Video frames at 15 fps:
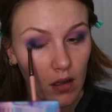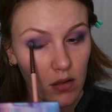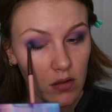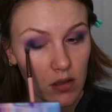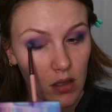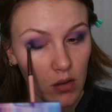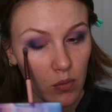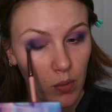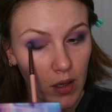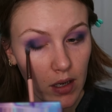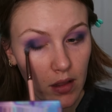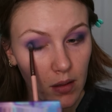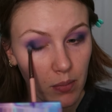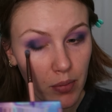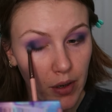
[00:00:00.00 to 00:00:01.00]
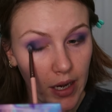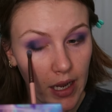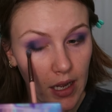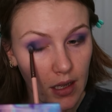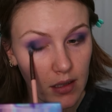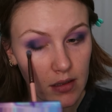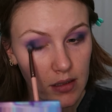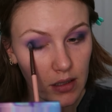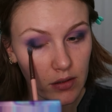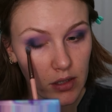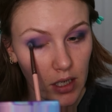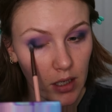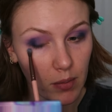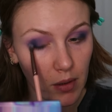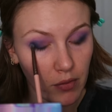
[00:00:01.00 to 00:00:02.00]
so one of the brands I'll
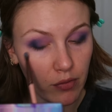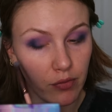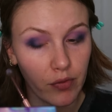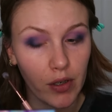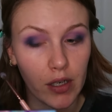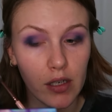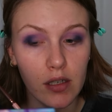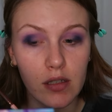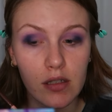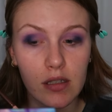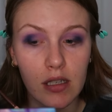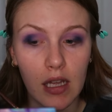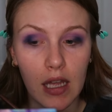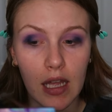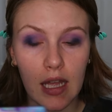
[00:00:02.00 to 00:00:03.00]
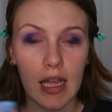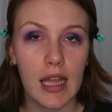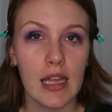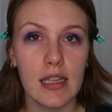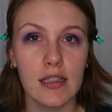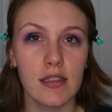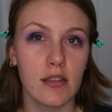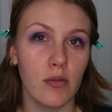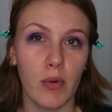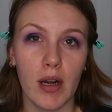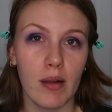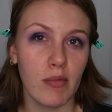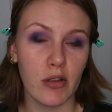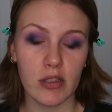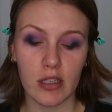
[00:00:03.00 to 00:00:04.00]
talk about first is the one
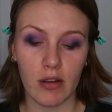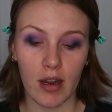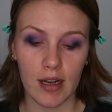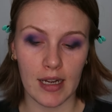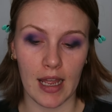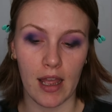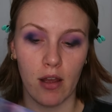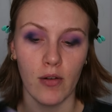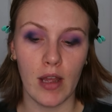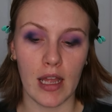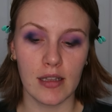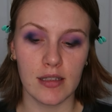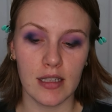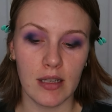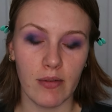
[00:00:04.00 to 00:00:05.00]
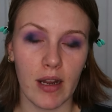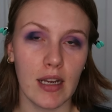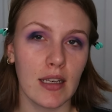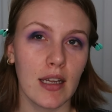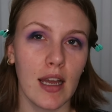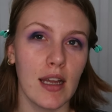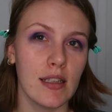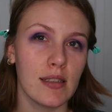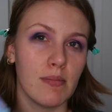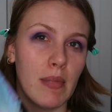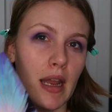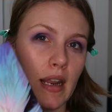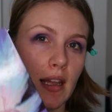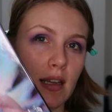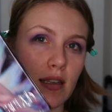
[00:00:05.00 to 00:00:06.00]
I'm using right now, Ensley Rain
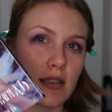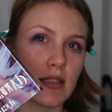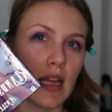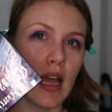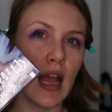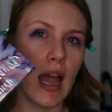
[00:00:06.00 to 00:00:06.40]
Cosmetics.